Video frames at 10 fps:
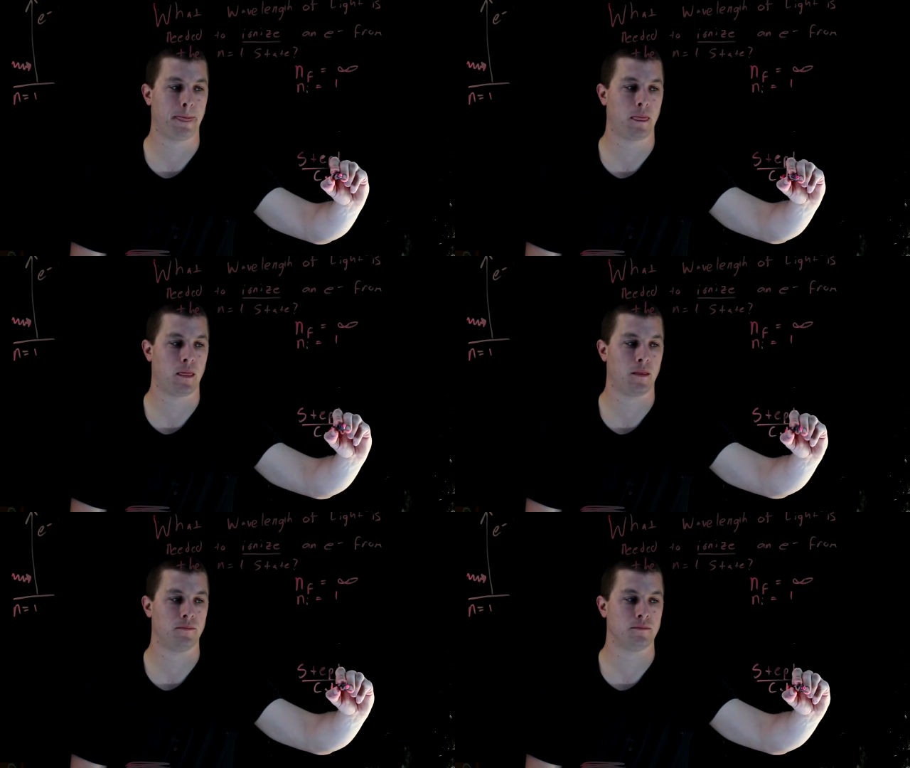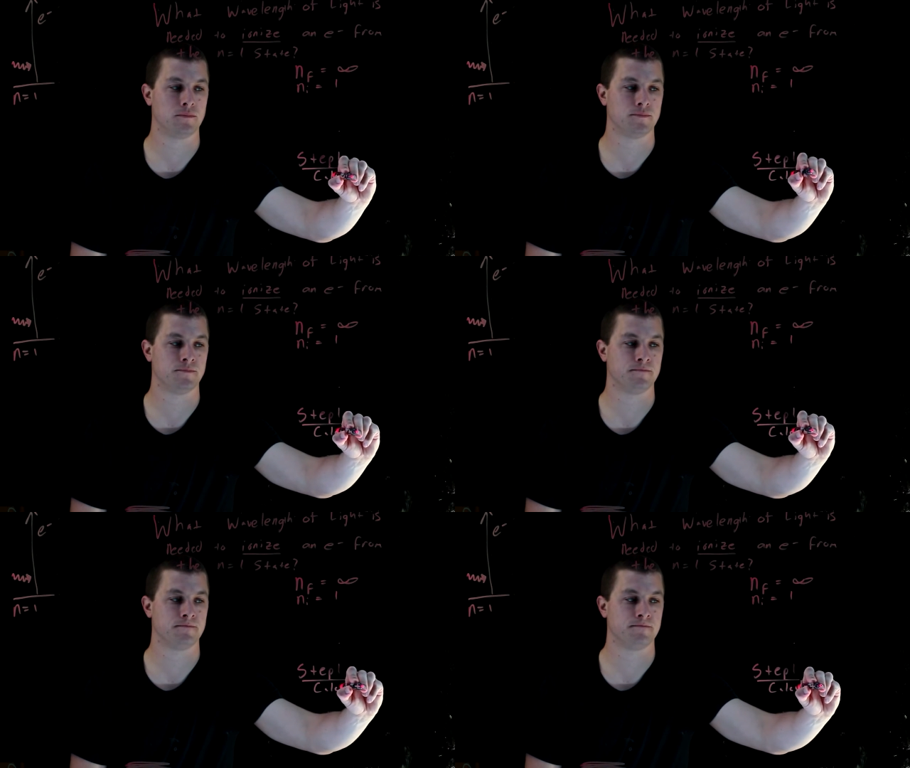
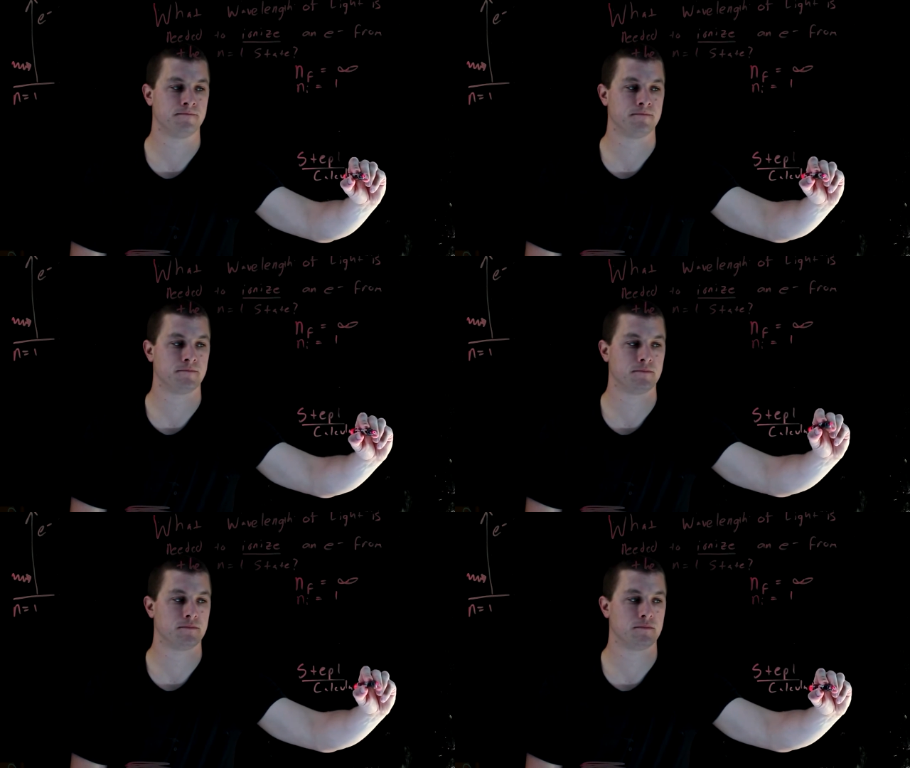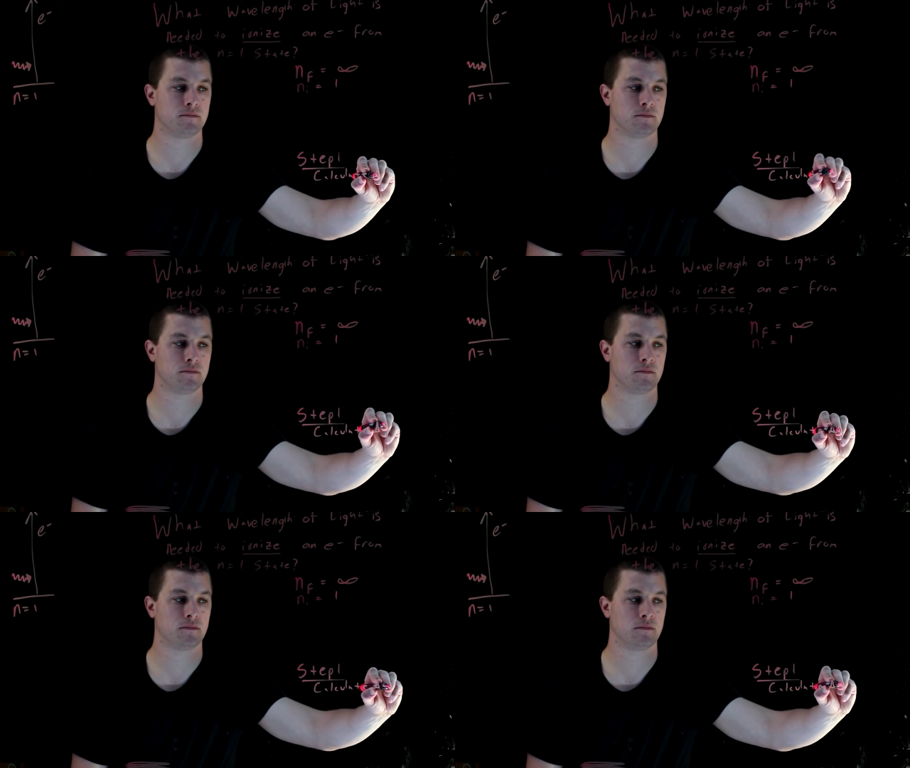
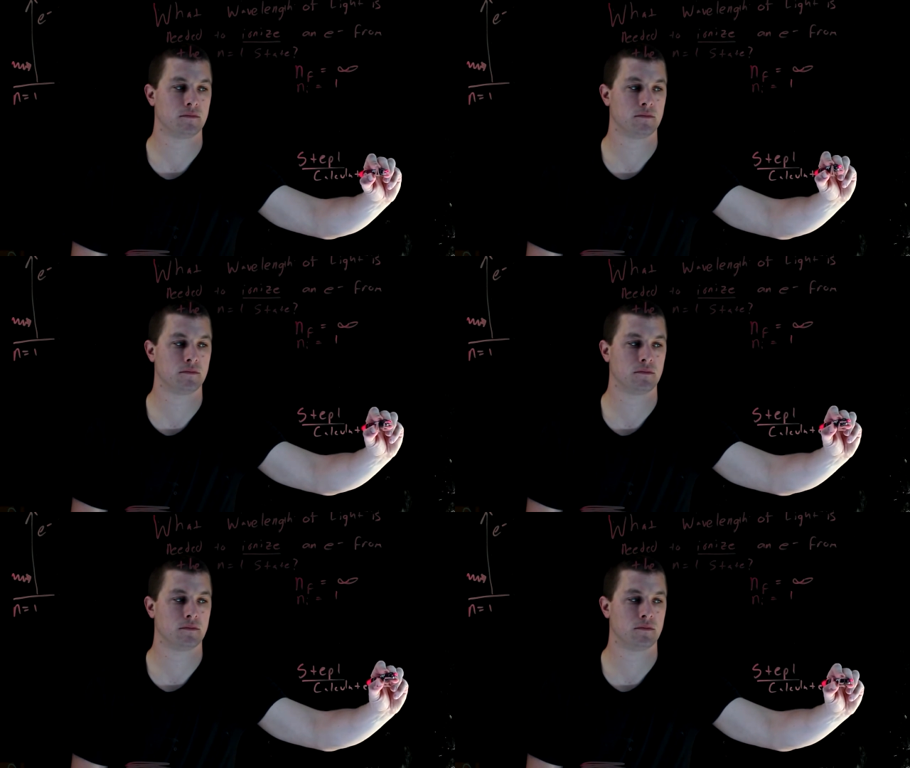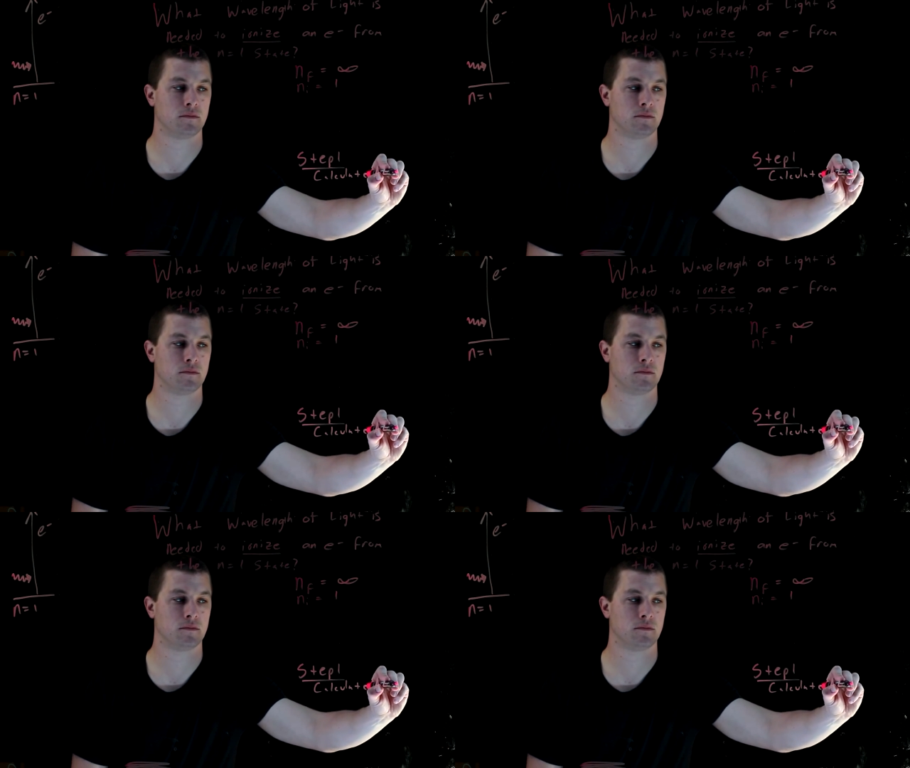(silence)